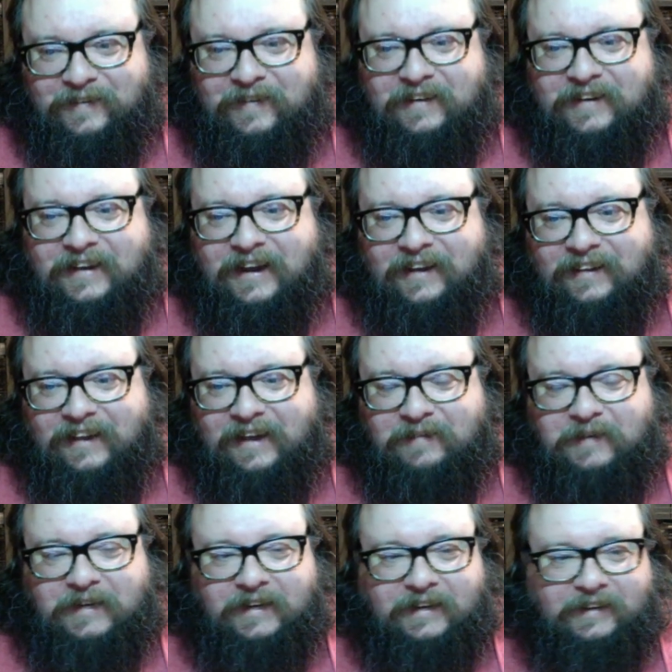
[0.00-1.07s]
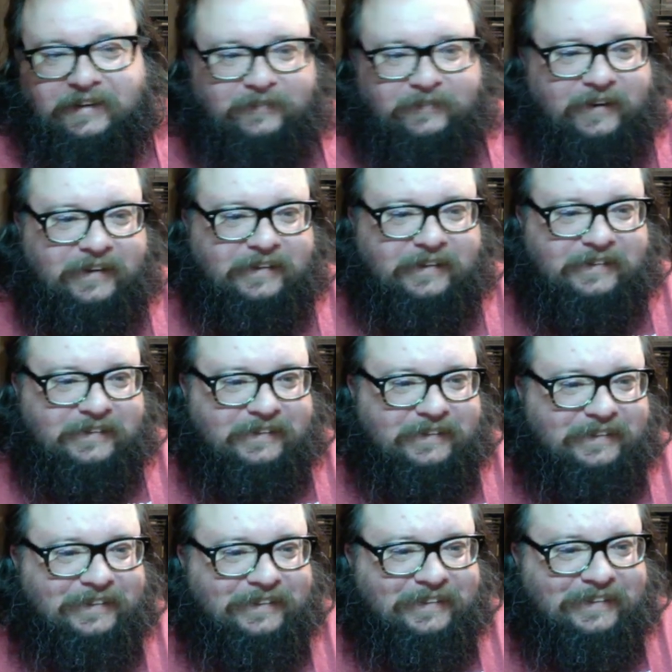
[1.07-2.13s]
Yeah, laminated. Right.
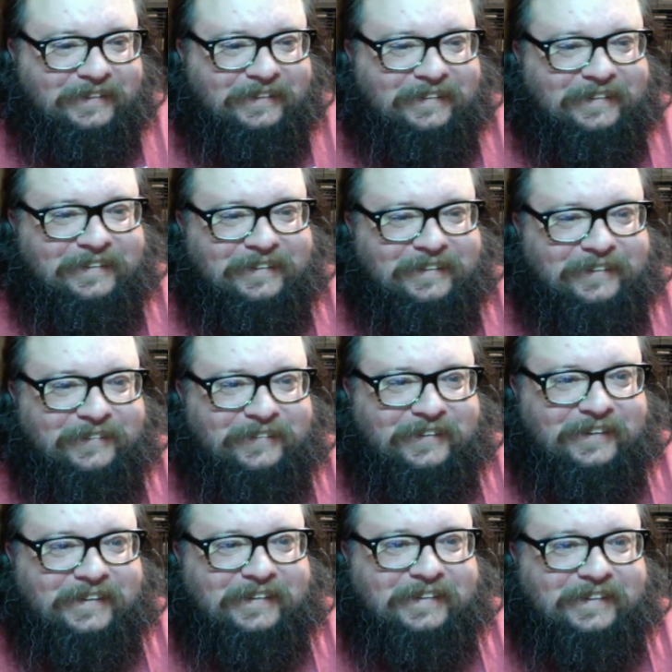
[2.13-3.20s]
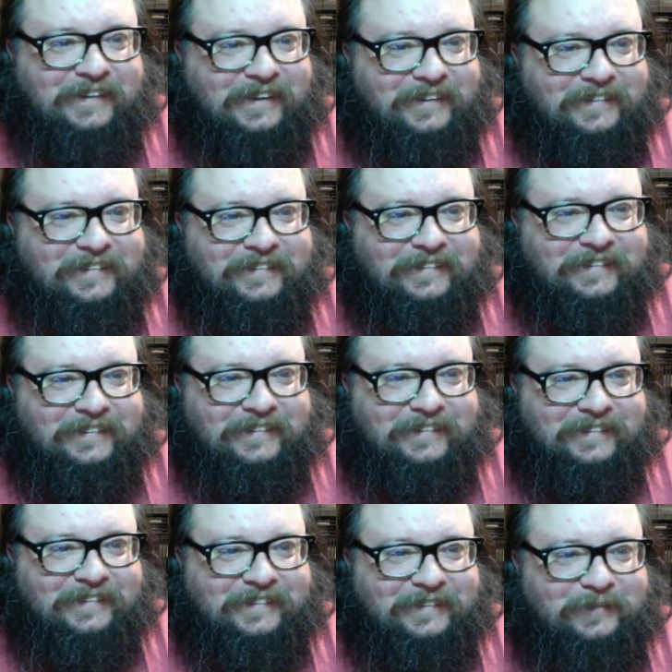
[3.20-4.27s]
Right. Excellent.
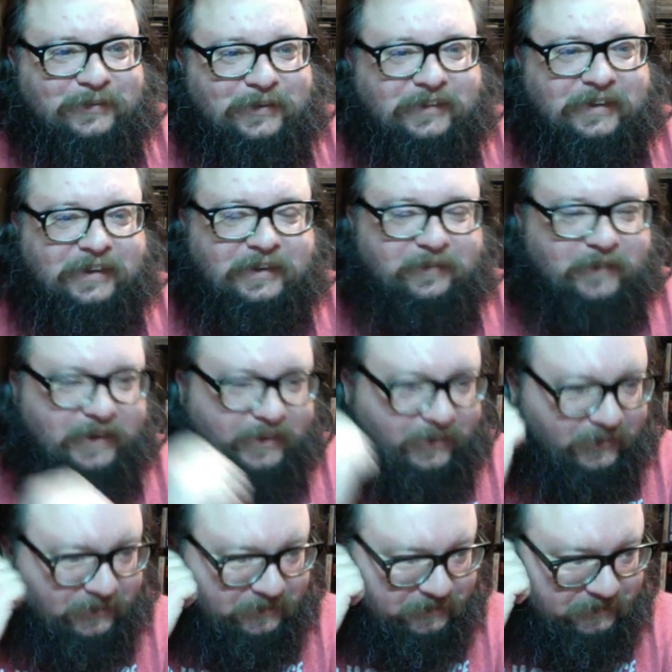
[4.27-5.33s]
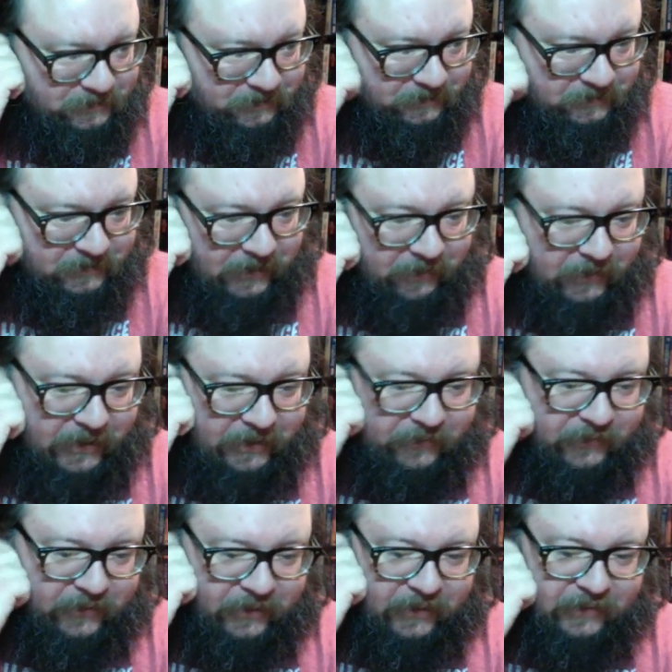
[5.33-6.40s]
Put it on your mantle. I'd
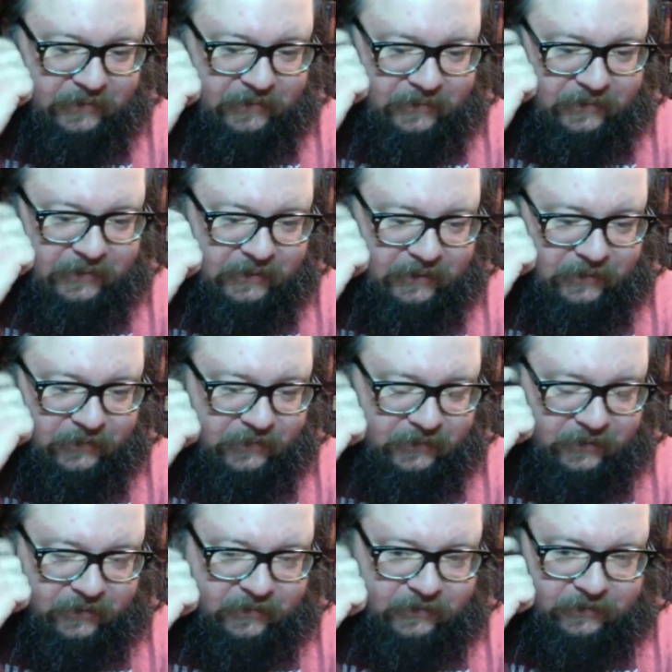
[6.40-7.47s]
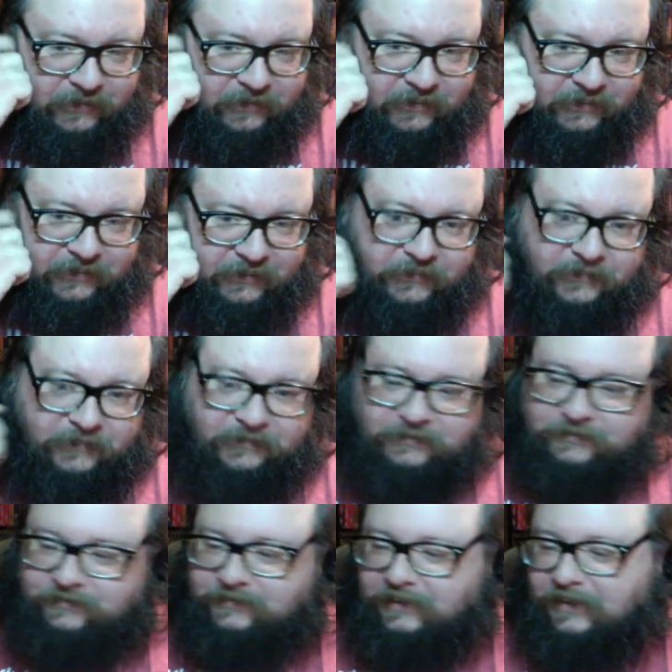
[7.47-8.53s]
really like to dig in with Ultima, too.
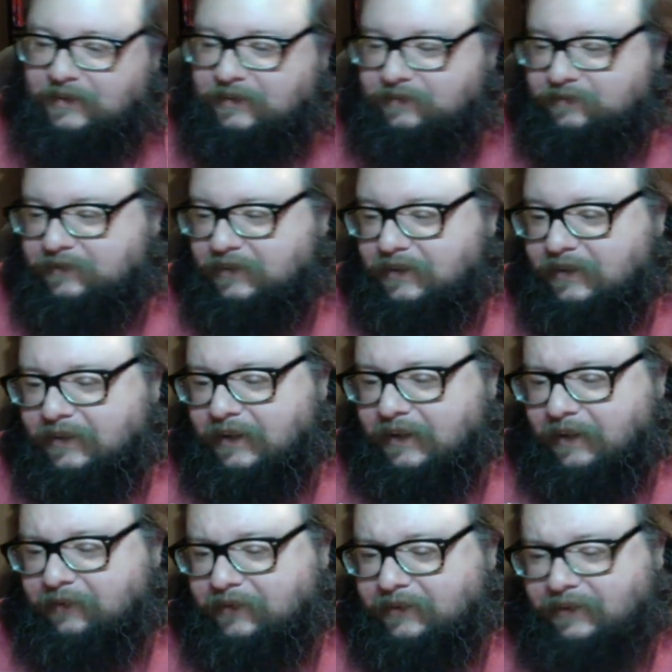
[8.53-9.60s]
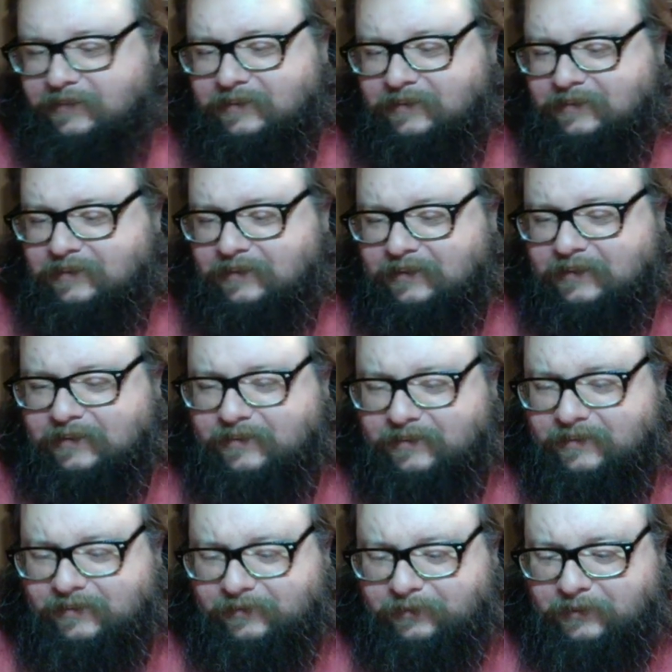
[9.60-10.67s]
But that's the thing
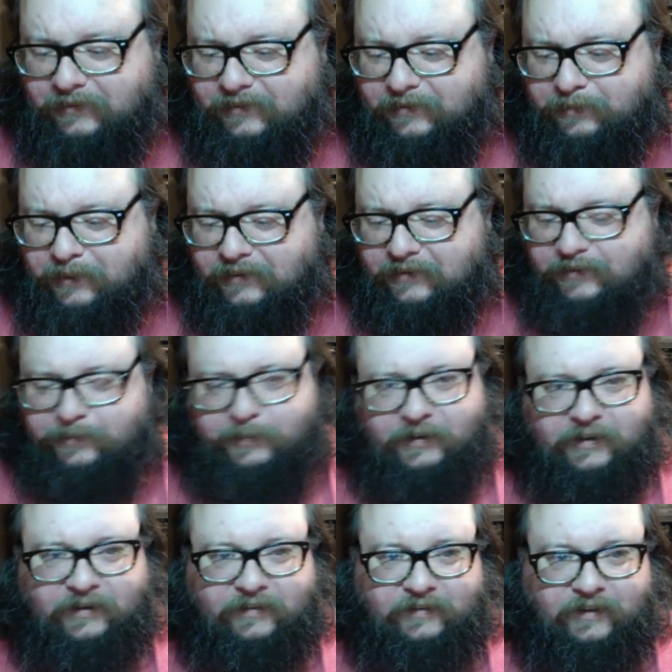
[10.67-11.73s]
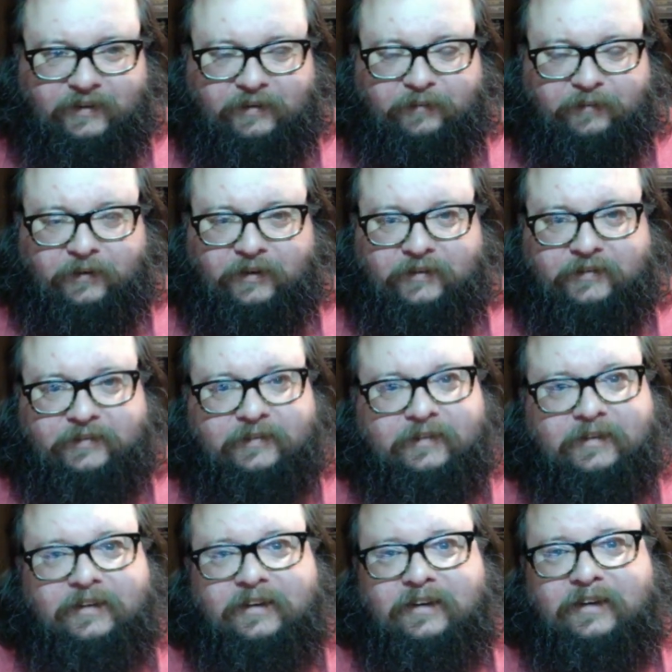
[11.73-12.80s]
but despite this being an entire month,
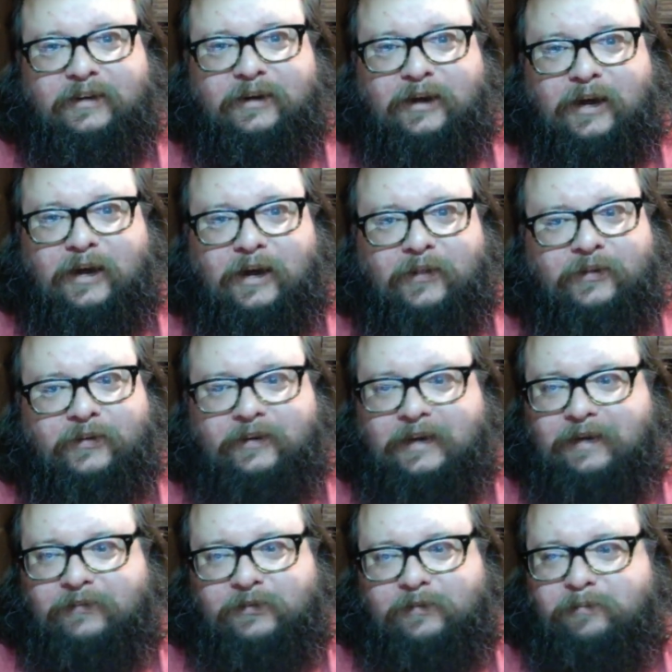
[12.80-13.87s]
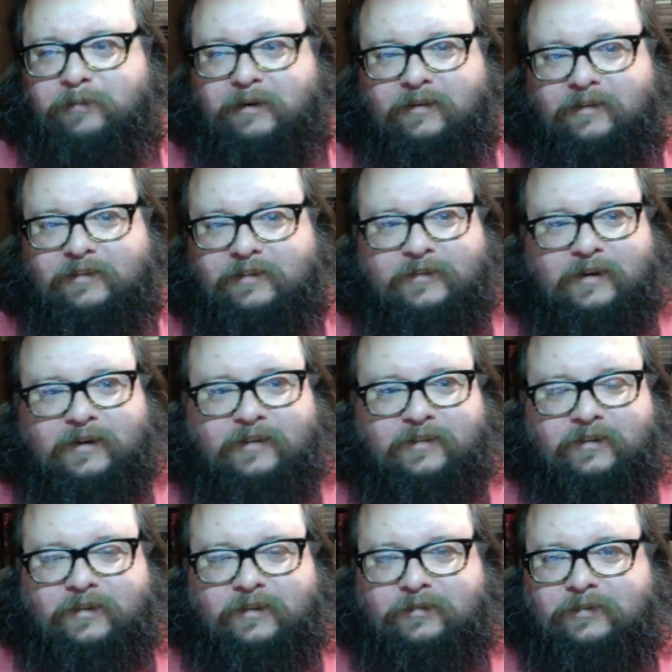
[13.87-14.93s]
there are games we barely scratch the
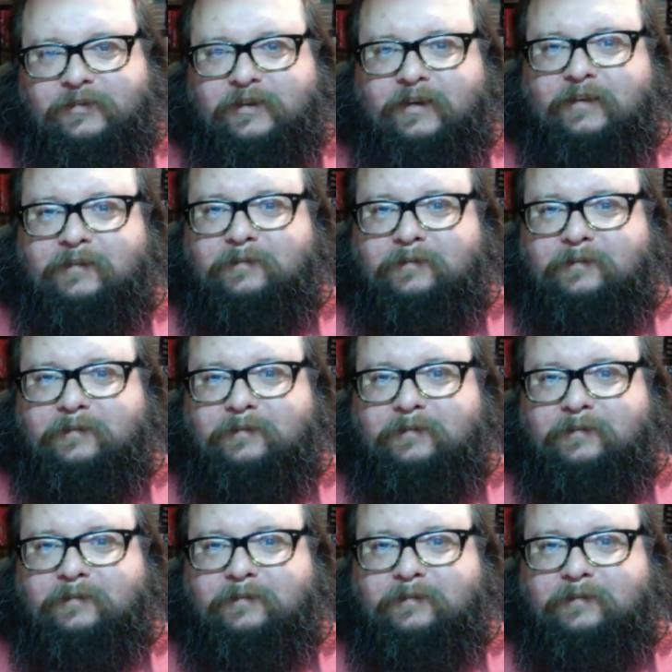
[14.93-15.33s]
surface on.